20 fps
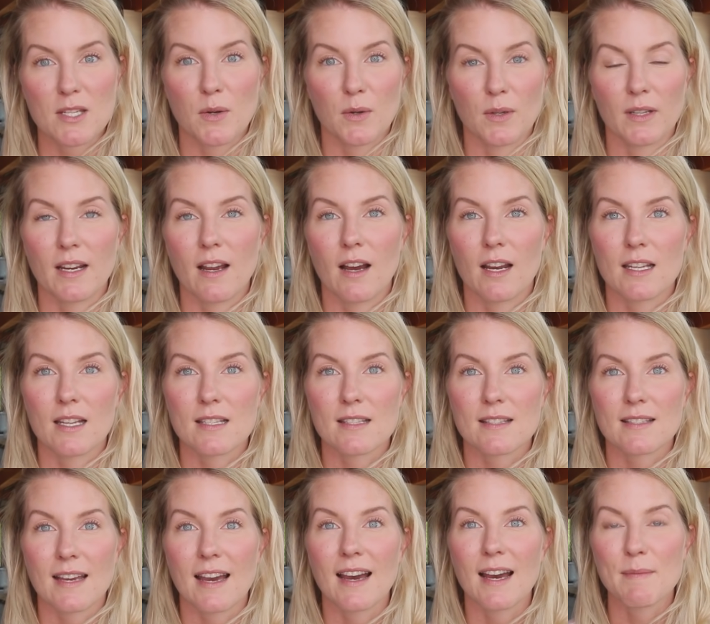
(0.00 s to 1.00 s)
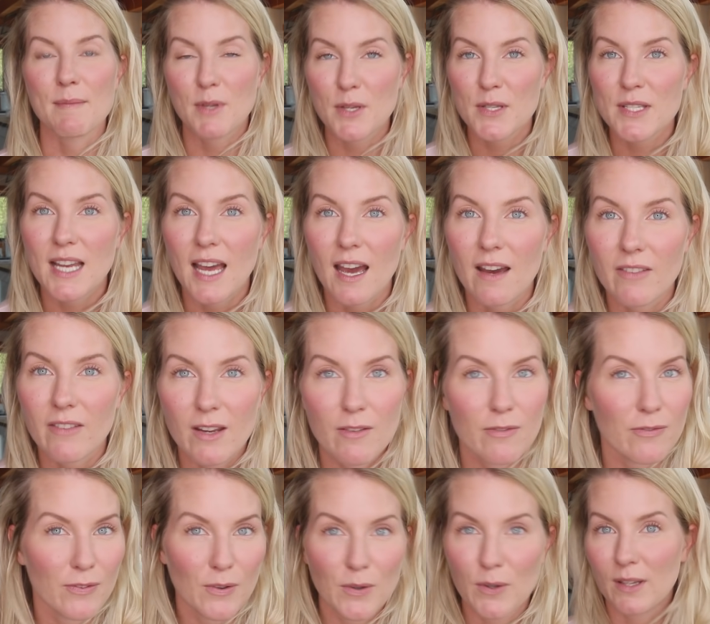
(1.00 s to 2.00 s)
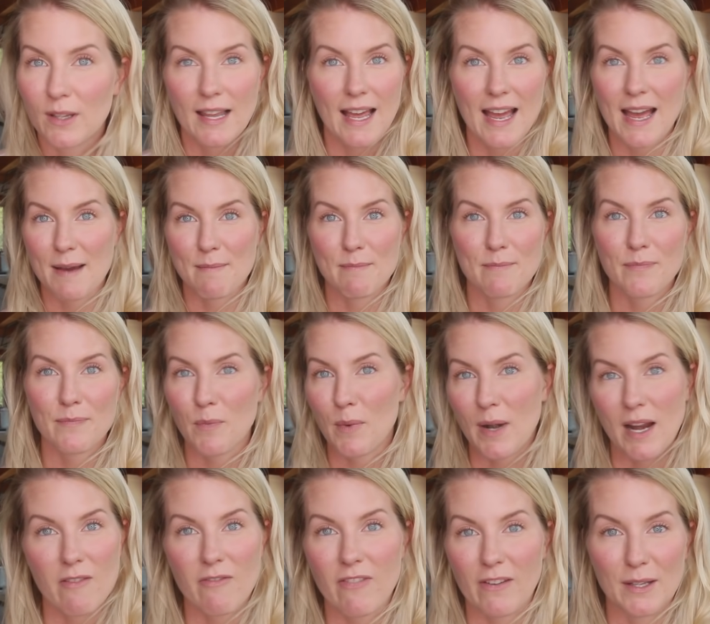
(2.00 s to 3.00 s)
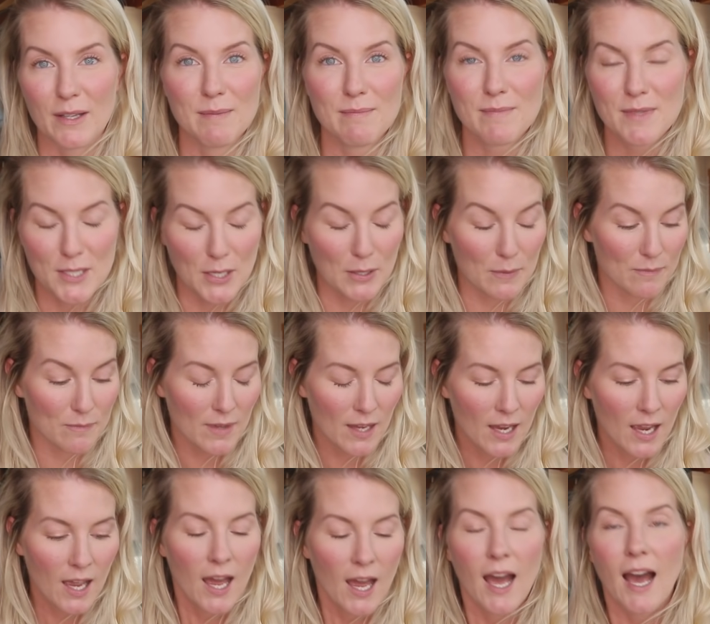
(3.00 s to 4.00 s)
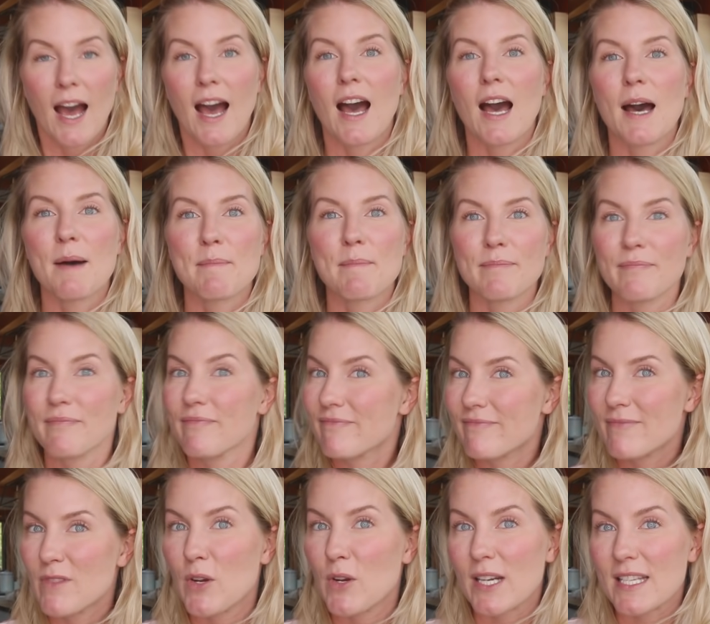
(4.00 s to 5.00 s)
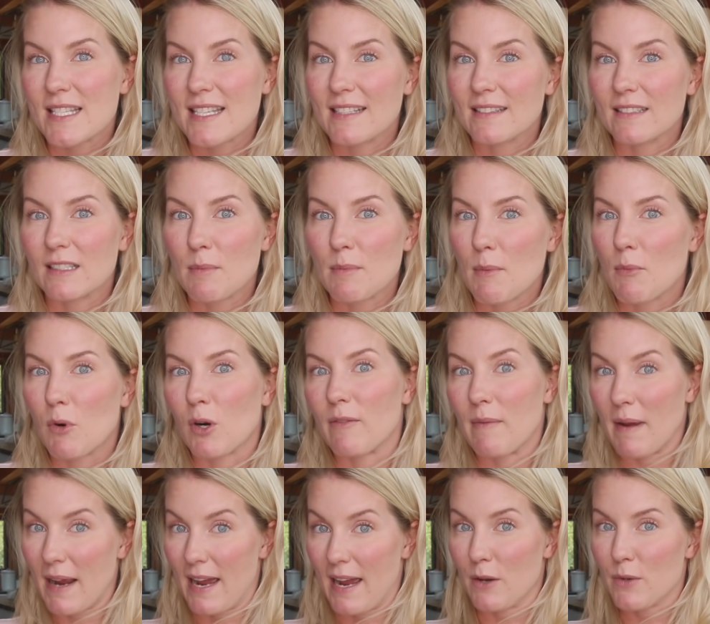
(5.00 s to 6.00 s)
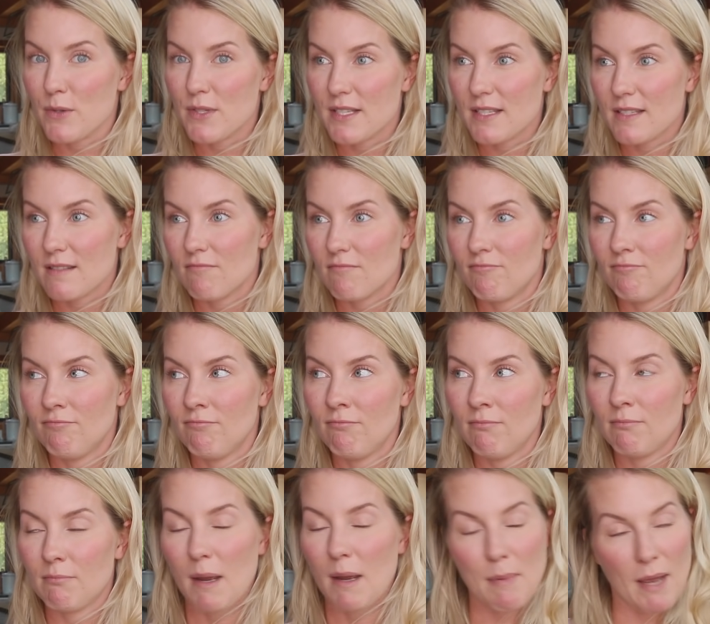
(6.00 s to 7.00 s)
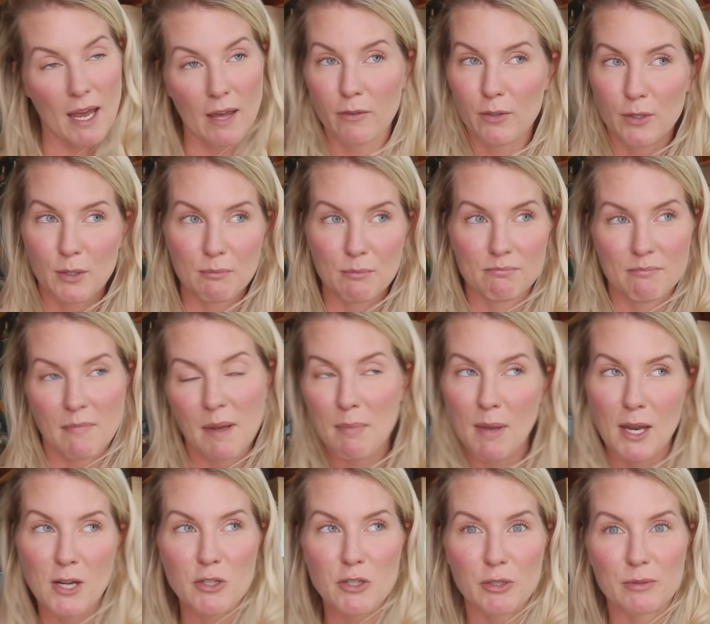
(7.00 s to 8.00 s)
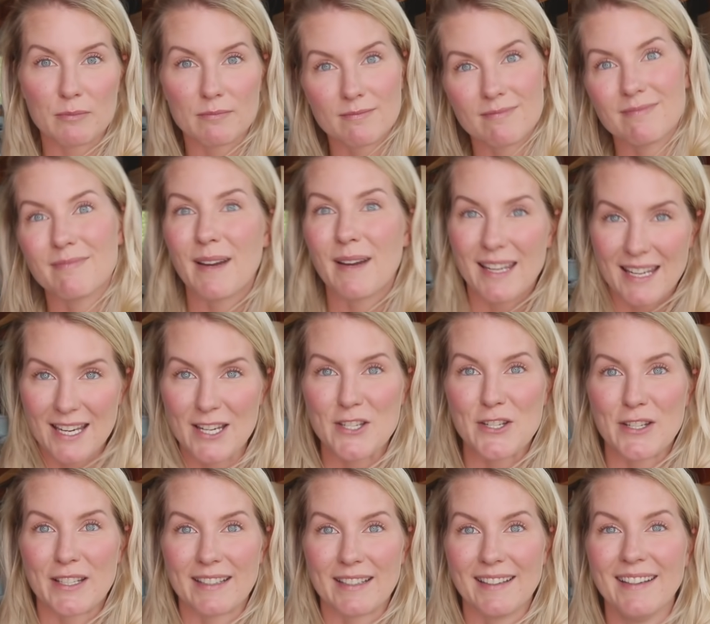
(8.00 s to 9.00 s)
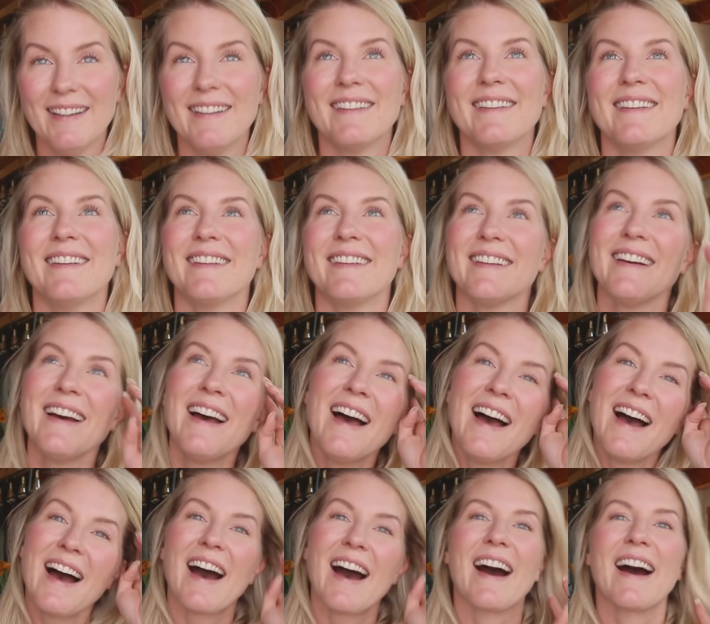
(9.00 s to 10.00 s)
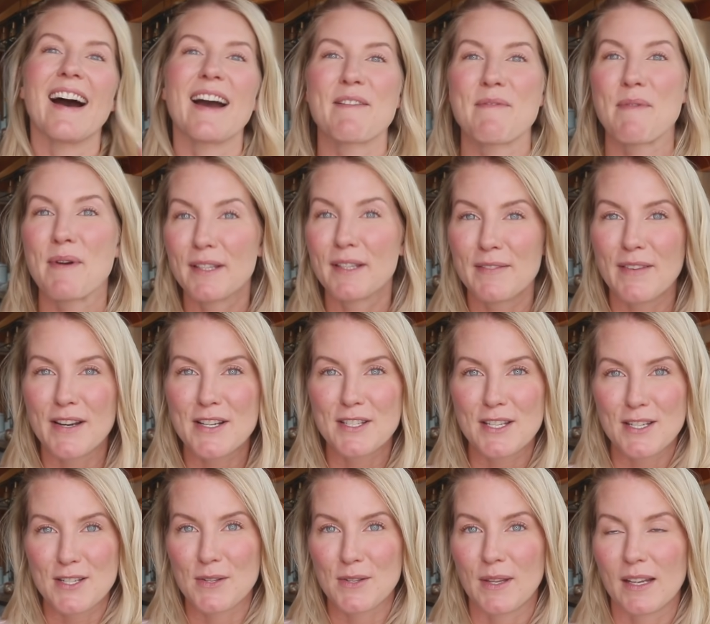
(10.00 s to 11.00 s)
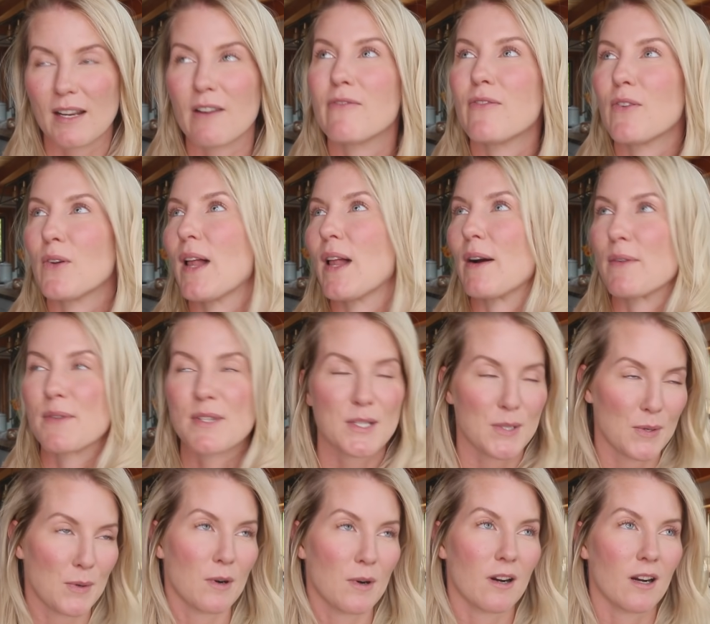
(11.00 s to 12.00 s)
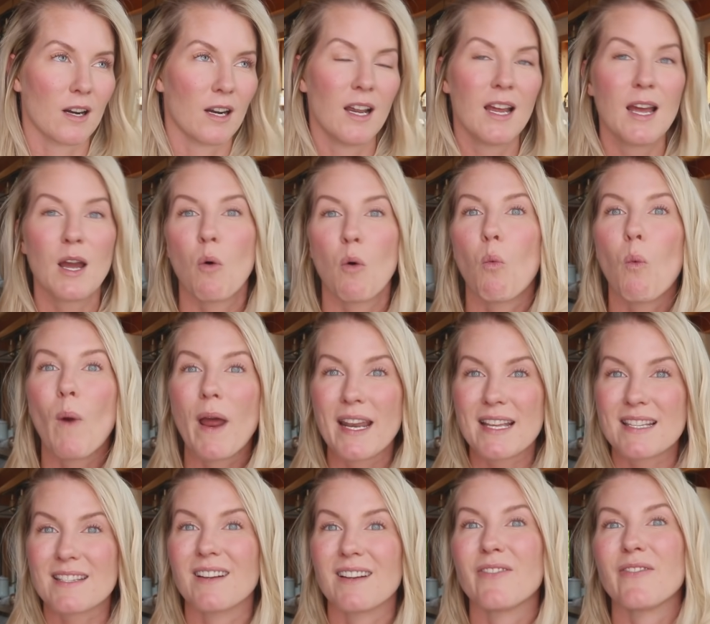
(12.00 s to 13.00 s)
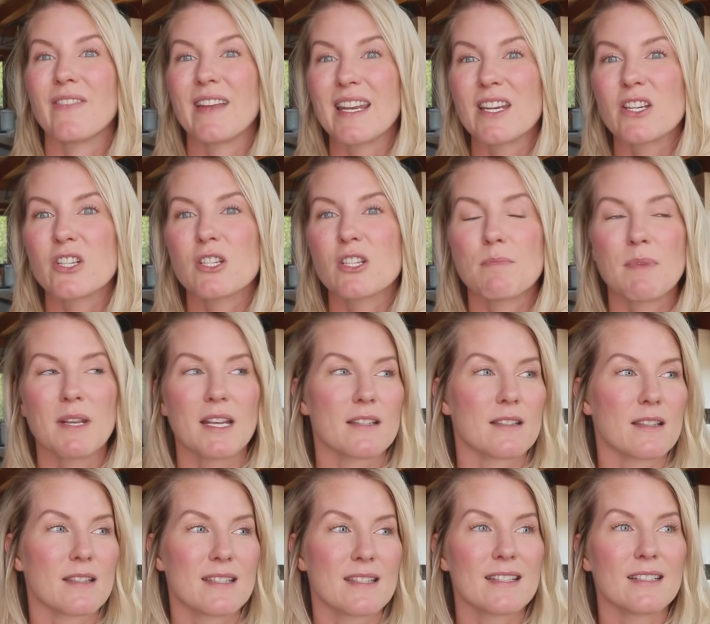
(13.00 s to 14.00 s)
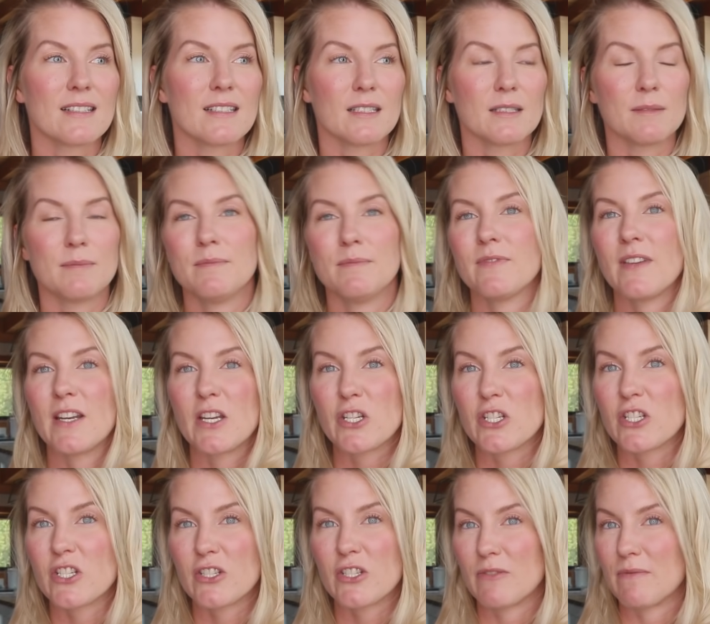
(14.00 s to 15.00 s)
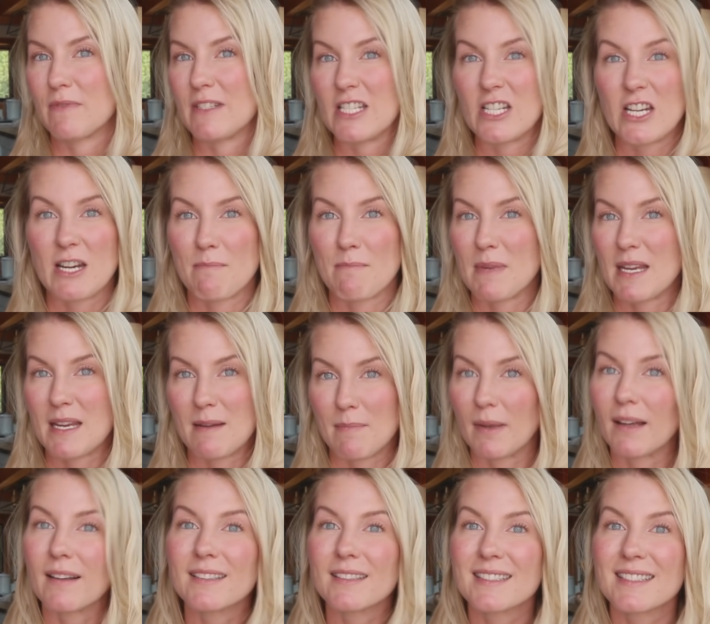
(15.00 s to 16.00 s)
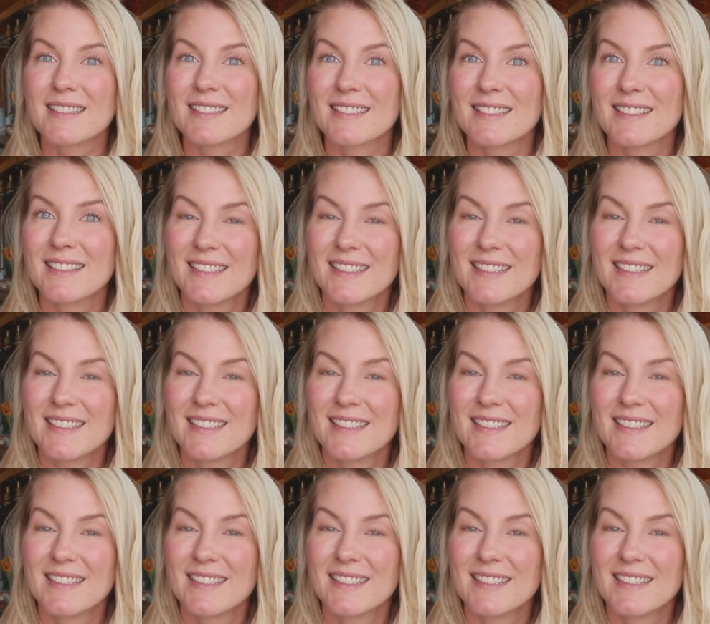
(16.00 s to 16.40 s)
be totally honest. Uh, I'm used to having full glam when I film, so um, you got to see a little bit more of my house my bathroom, my bedroom, my kitchen. uh, I will eventually do like a full house tour when it's all finished because it's still finishing being built.